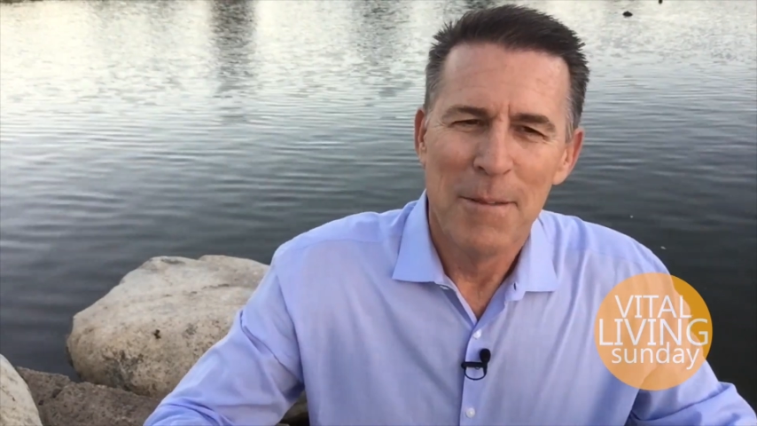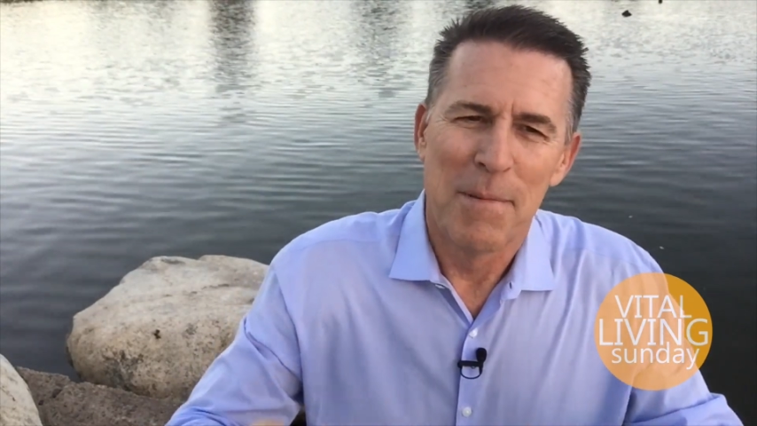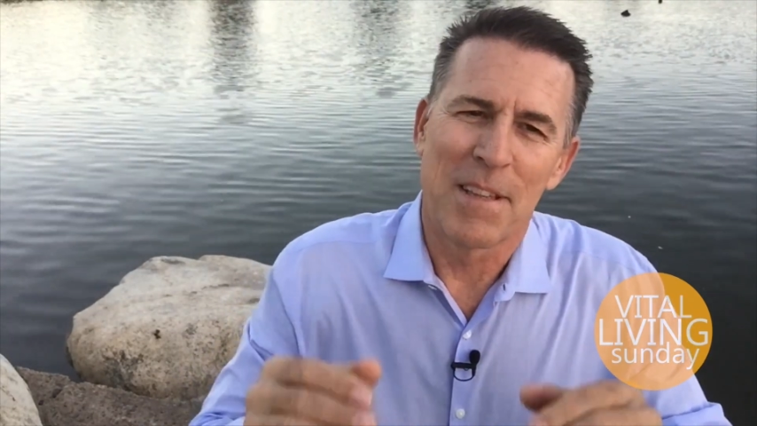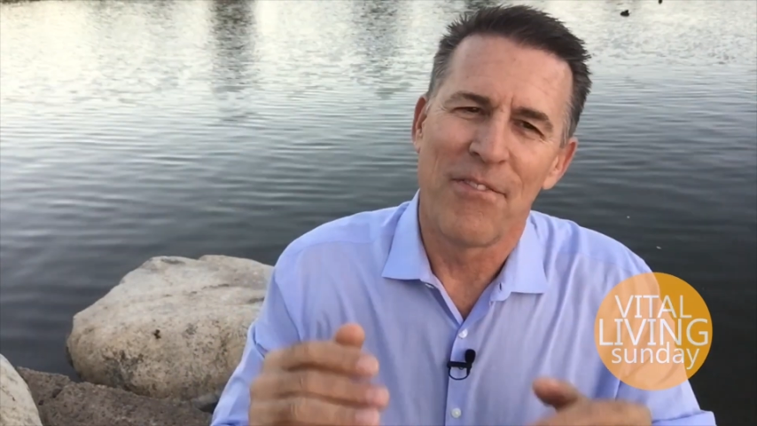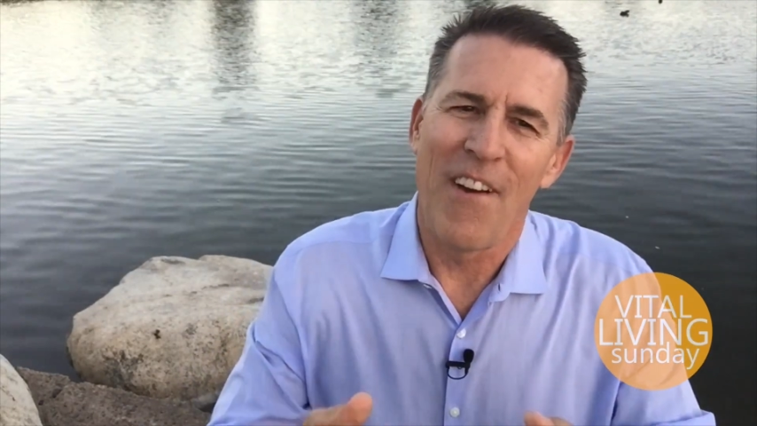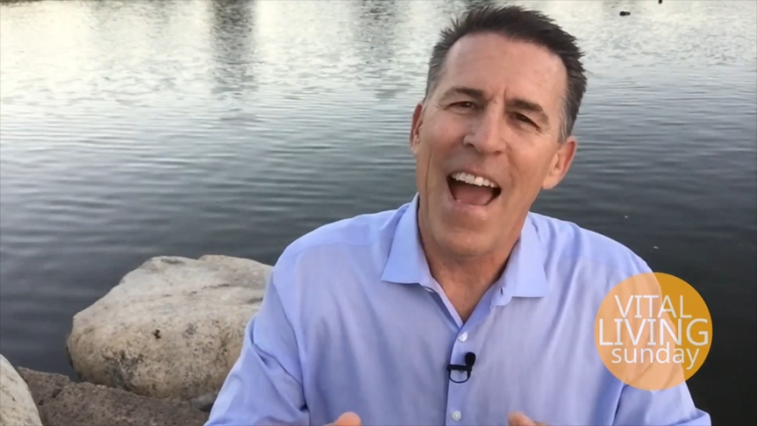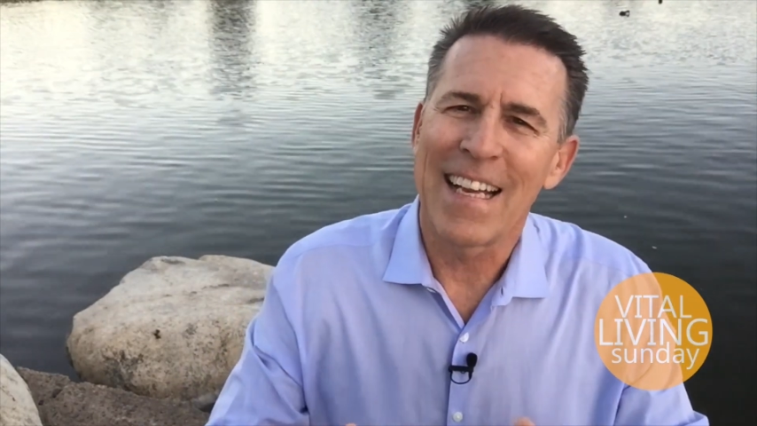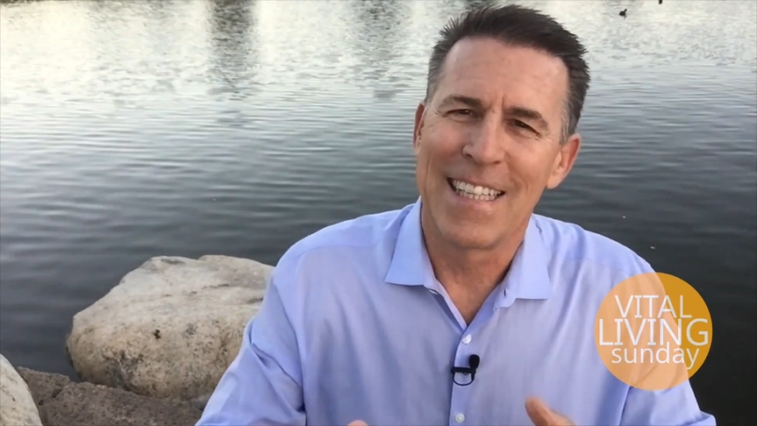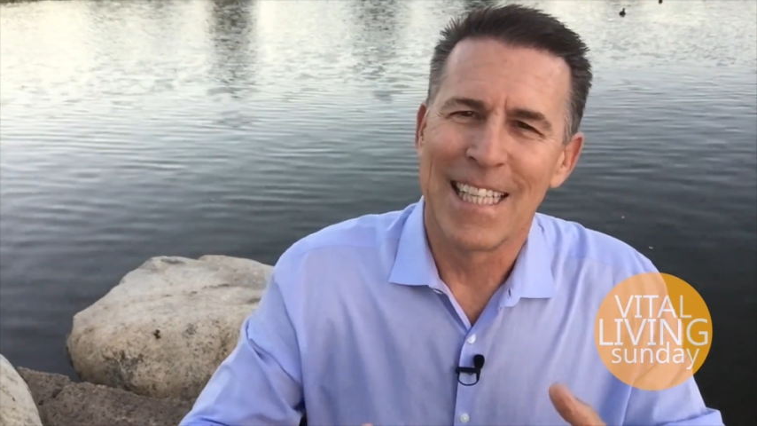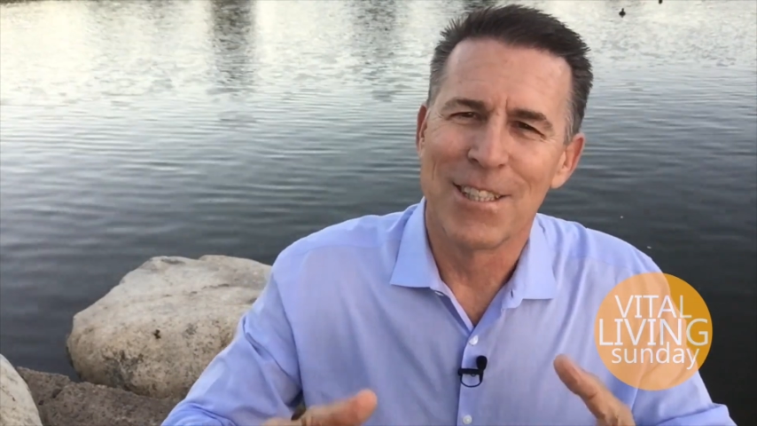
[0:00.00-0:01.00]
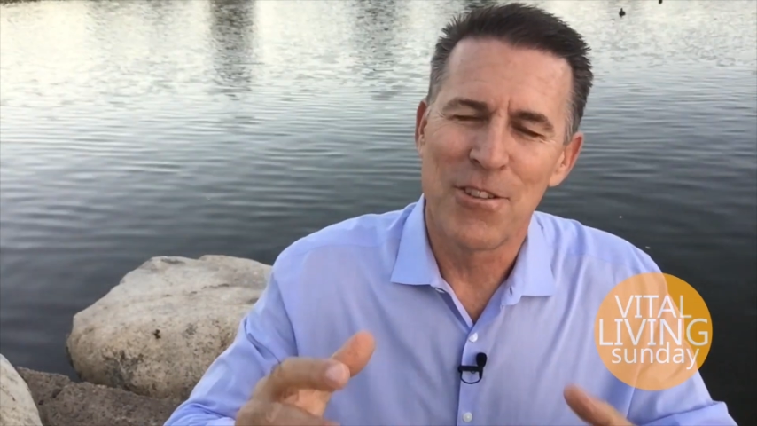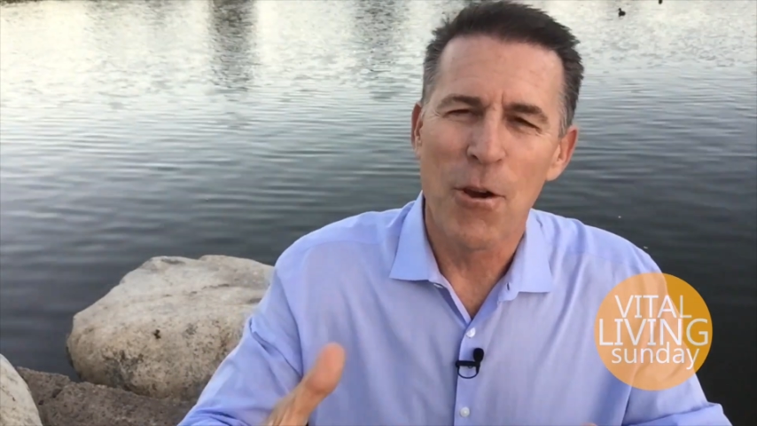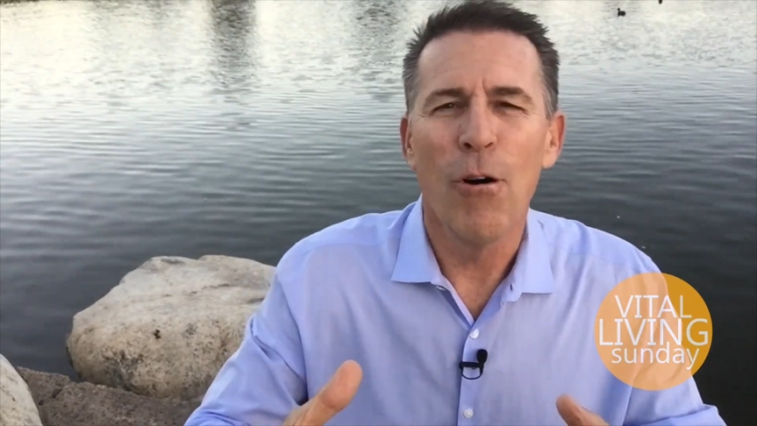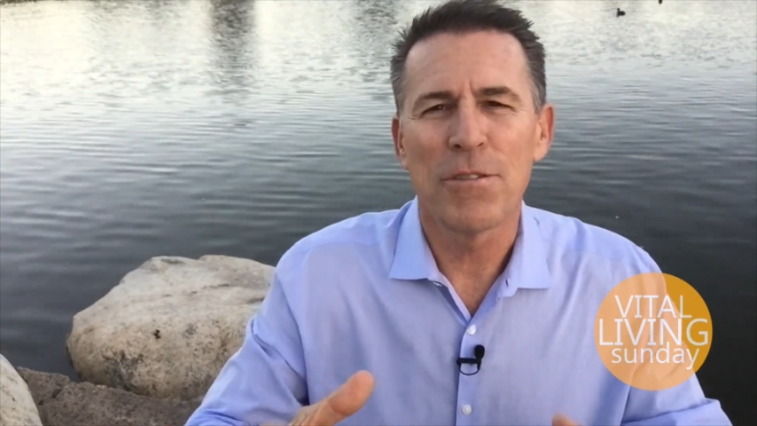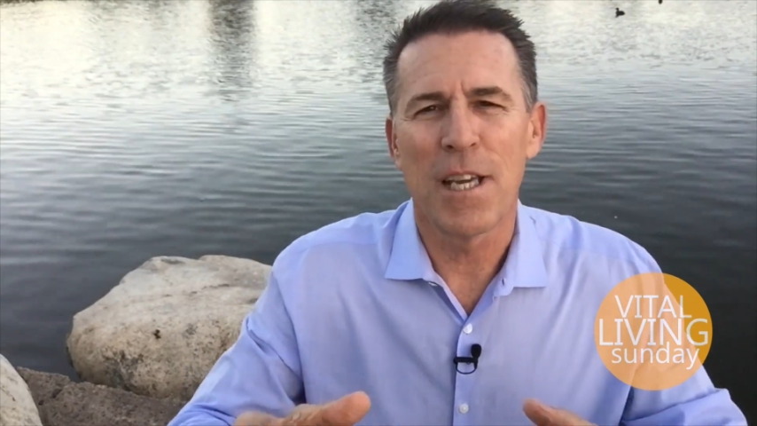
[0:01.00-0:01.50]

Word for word: But the fact is, the Old